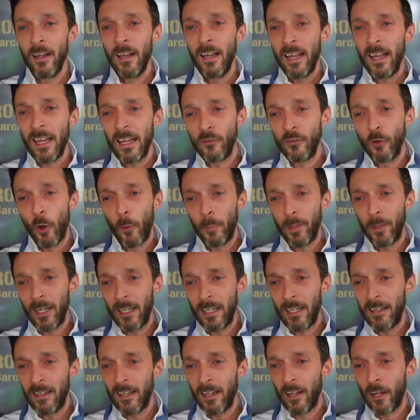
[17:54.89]
he's not being
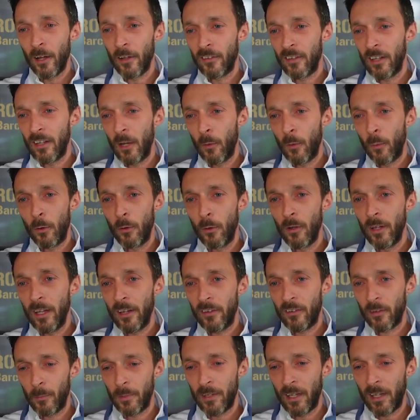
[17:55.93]
greedy guts and he will lay
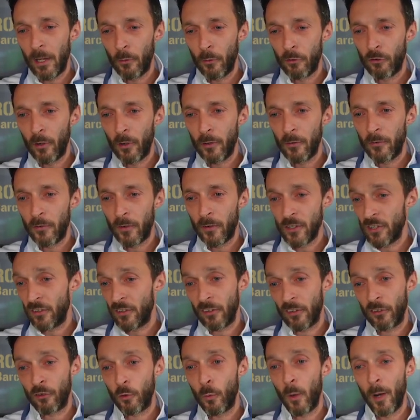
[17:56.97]
somebody else on for just a
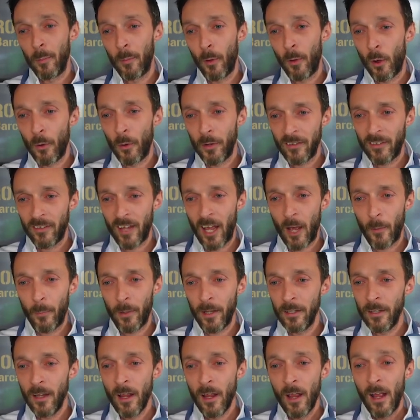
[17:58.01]
square ball and a tap
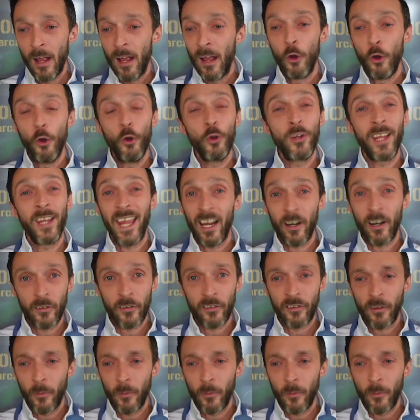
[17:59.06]
in. Who cares?